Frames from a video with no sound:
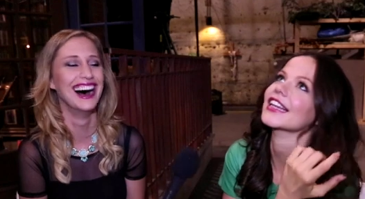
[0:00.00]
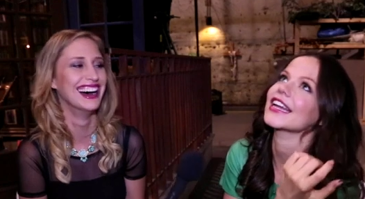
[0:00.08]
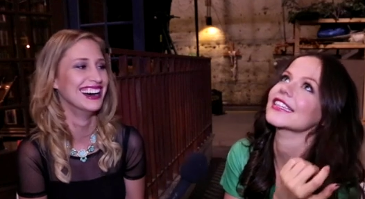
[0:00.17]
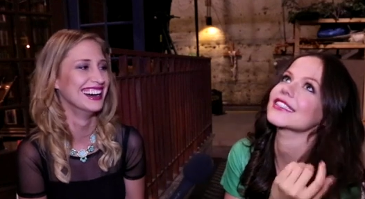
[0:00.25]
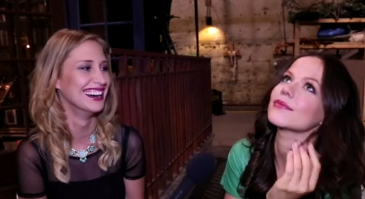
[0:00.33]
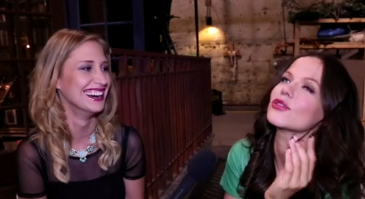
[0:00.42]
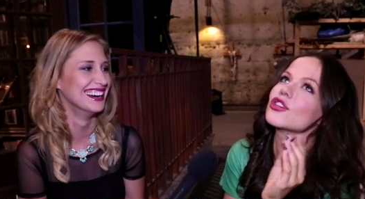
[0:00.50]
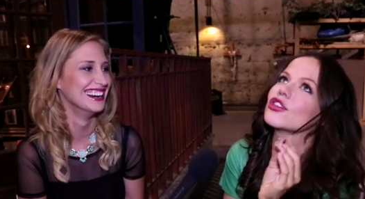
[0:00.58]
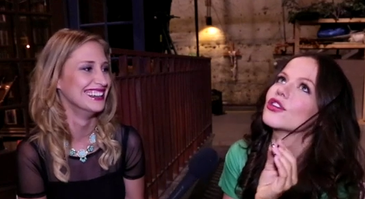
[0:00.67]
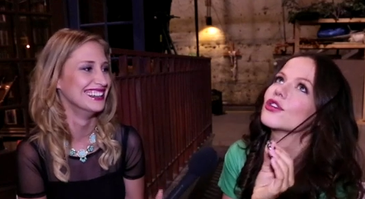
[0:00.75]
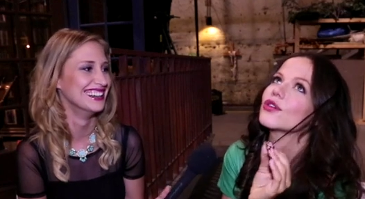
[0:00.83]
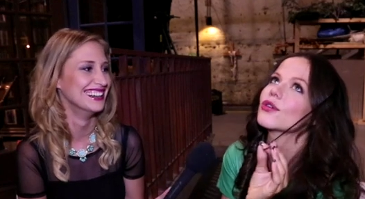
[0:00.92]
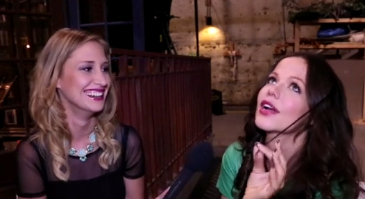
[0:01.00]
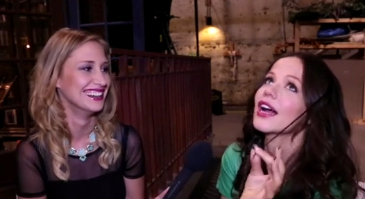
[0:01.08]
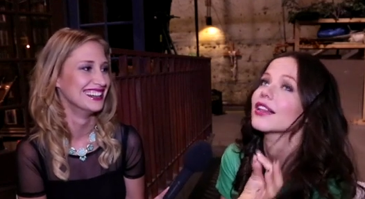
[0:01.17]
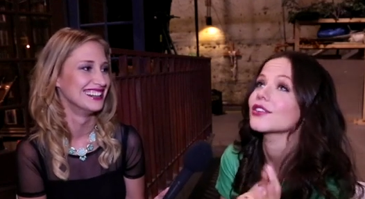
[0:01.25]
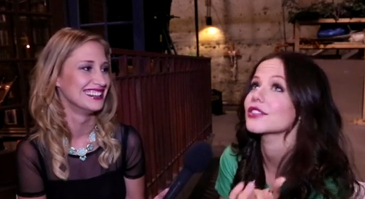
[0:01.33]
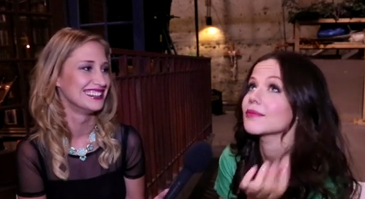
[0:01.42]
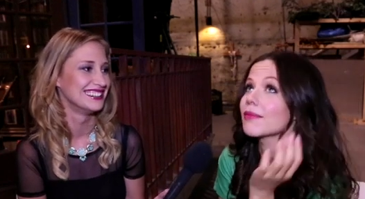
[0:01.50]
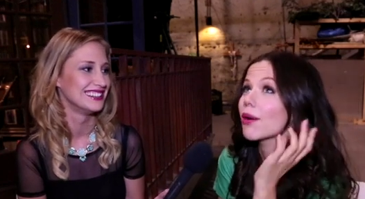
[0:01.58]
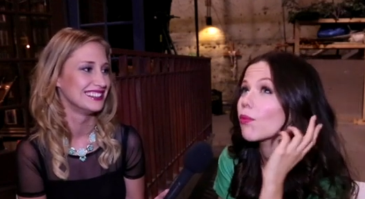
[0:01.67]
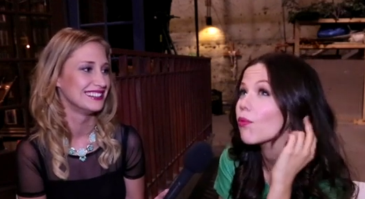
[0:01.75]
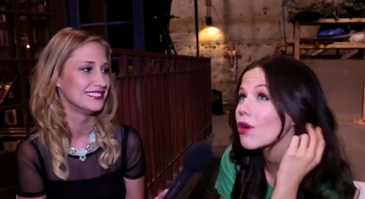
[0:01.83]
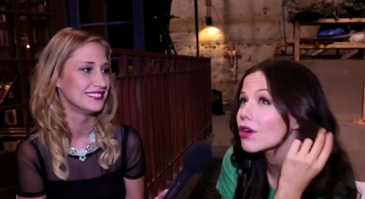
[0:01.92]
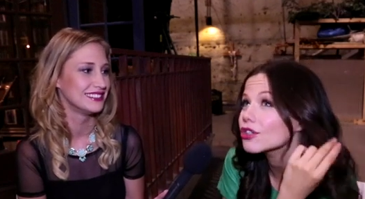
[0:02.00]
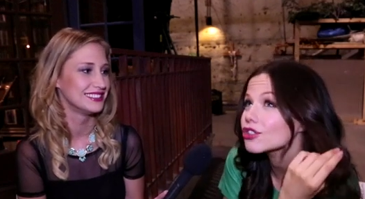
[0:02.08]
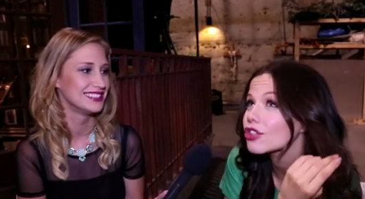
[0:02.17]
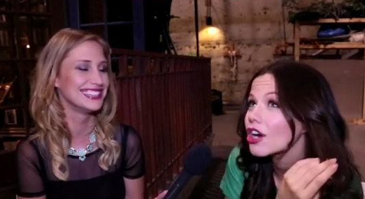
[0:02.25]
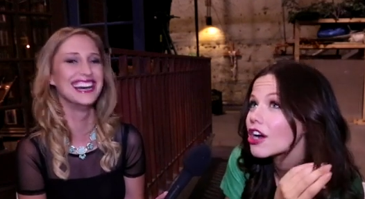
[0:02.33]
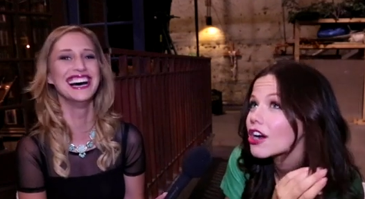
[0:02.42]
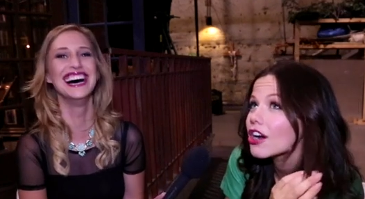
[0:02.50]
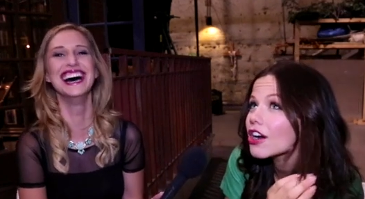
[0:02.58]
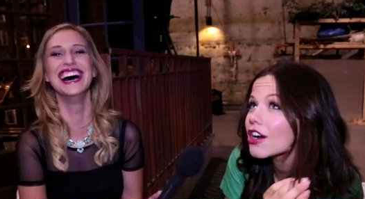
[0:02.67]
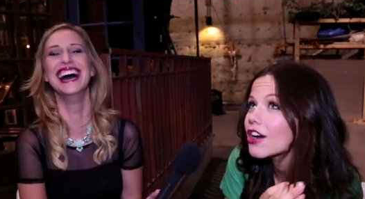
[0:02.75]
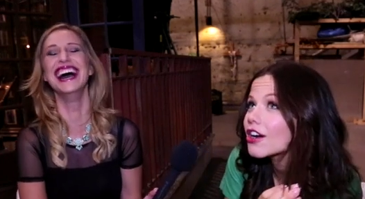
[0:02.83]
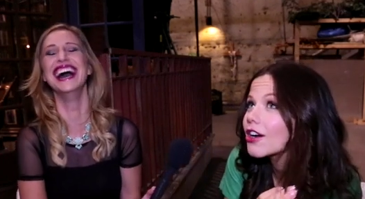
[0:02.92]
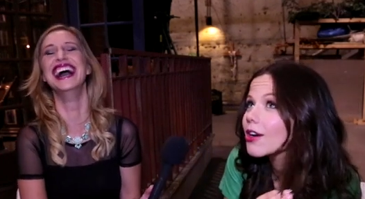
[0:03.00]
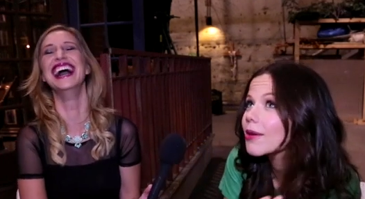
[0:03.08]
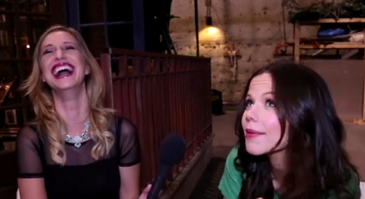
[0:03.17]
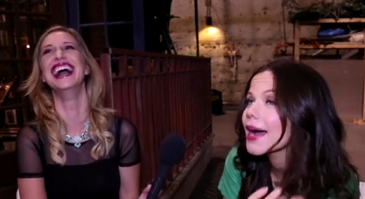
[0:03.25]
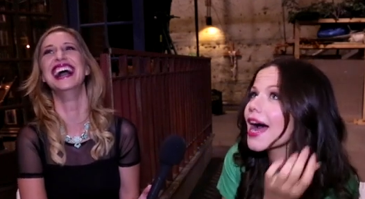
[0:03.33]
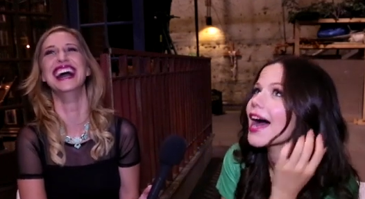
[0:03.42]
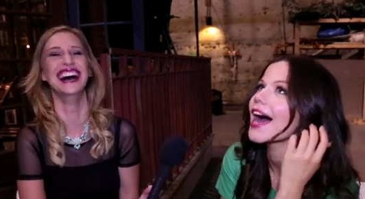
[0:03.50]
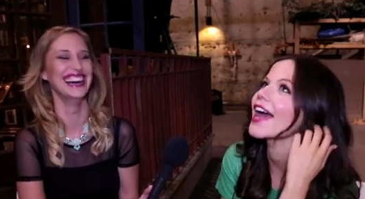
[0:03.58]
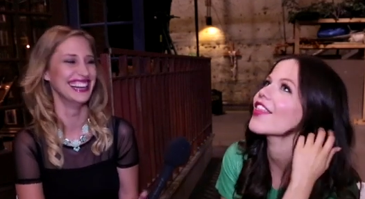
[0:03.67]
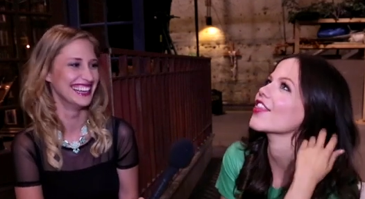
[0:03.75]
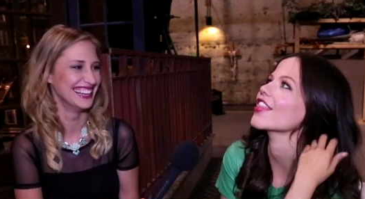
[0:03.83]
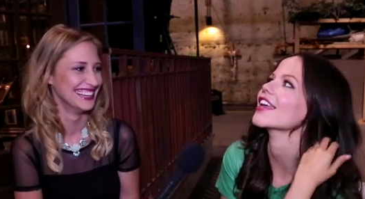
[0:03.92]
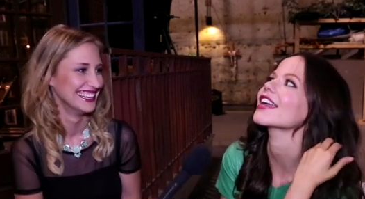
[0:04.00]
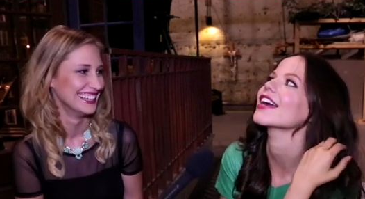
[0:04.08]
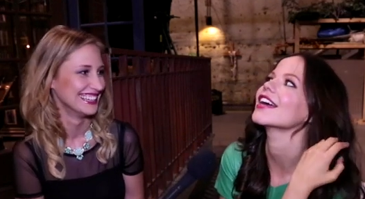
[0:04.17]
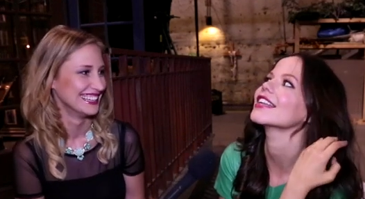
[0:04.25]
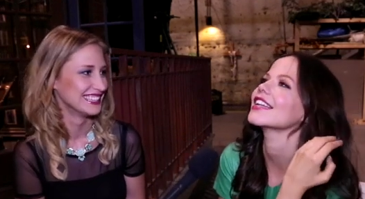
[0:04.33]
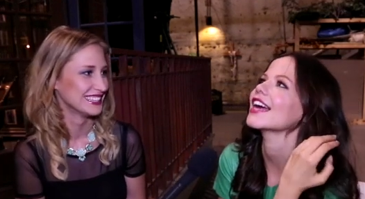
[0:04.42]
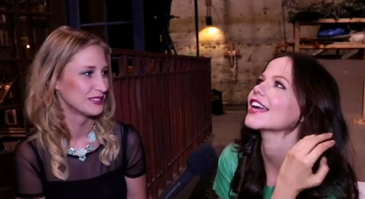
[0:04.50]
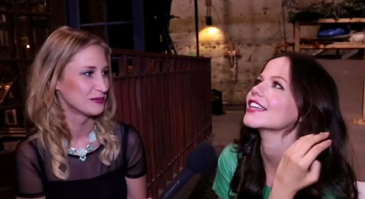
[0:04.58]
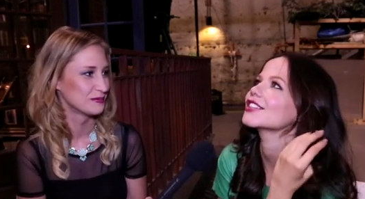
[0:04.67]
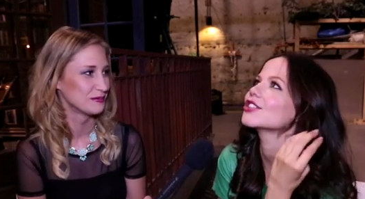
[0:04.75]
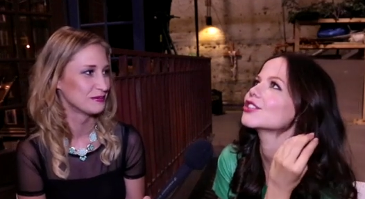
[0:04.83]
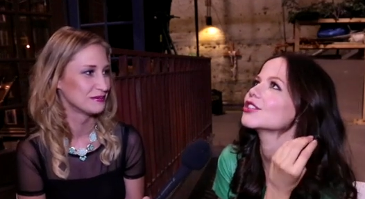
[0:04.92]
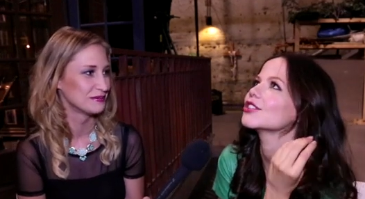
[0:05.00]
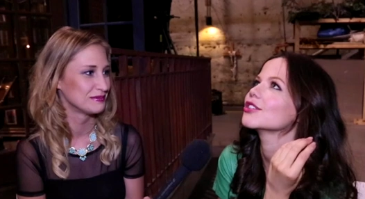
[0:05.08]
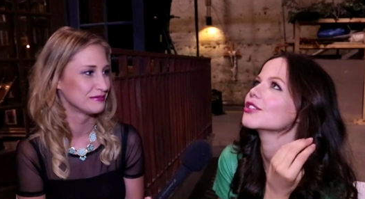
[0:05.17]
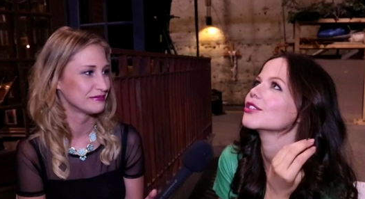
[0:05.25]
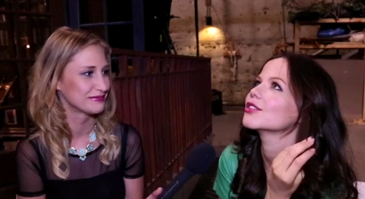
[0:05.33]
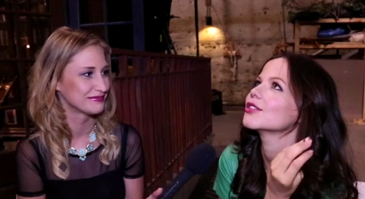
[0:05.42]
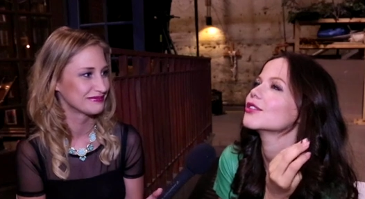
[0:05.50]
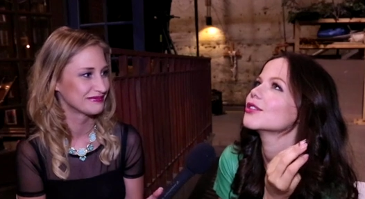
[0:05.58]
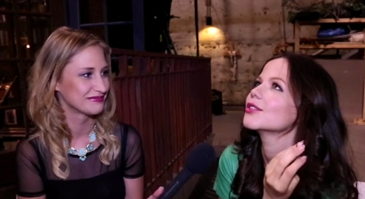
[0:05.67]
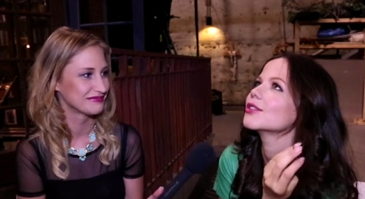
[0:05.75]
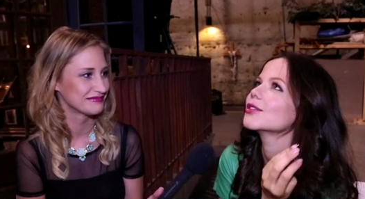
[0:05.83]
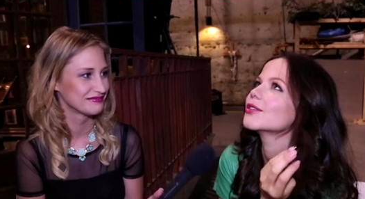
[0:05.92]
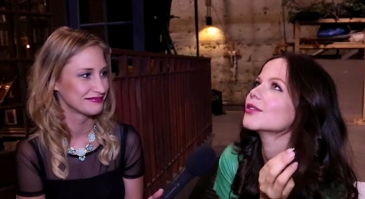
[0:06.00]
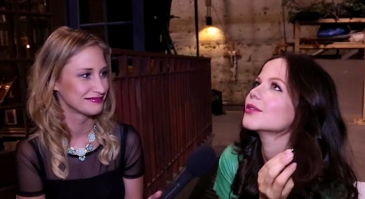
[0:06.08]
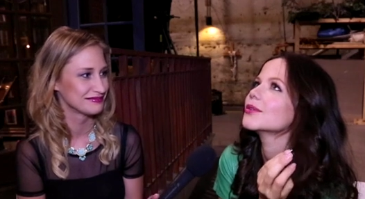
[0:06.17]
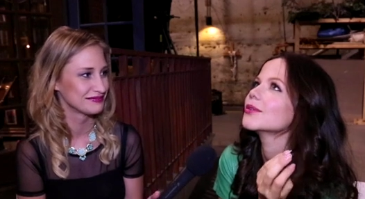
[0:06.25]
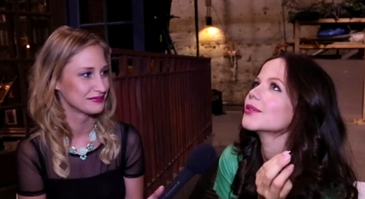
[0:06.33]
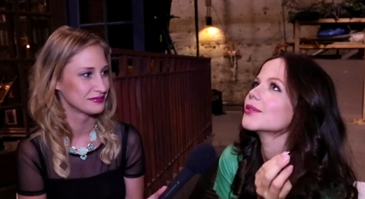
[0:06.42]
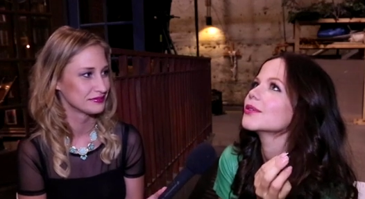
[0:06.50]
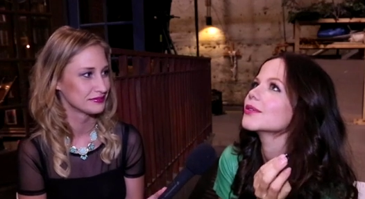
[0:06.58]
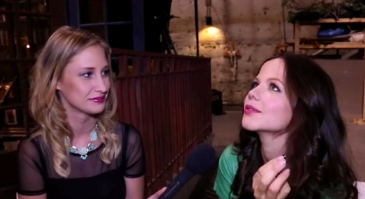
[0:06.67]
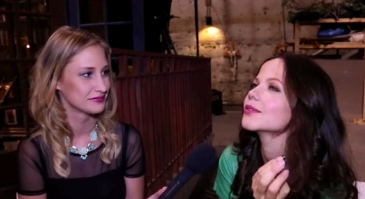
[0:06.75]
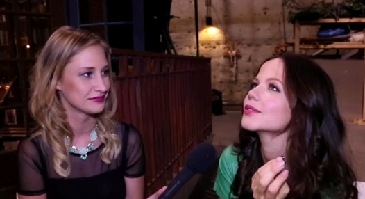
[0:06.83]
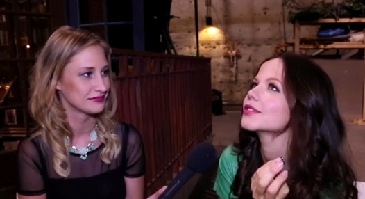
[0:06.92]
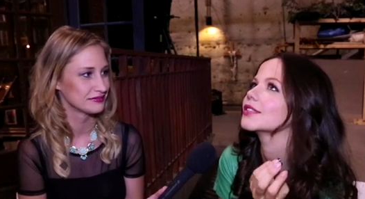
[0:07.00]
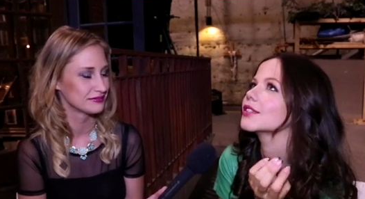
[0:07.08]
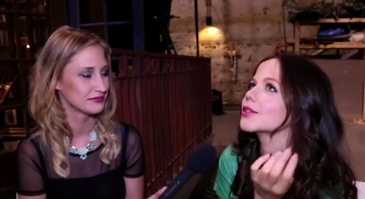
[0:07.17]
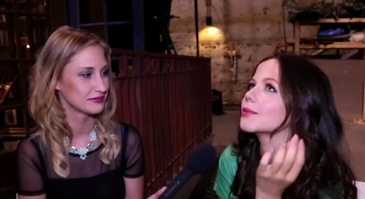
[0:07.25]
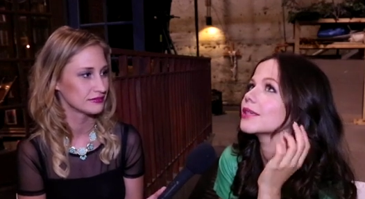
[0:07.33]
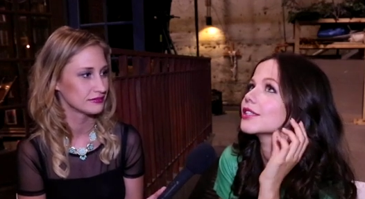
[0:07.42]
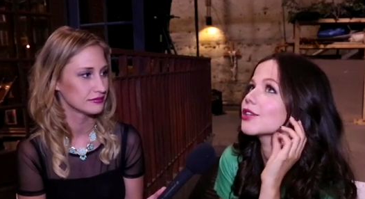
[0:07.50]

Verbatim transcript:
Speaker 1: like some new colours in my wardrobe. I think I'd like to still be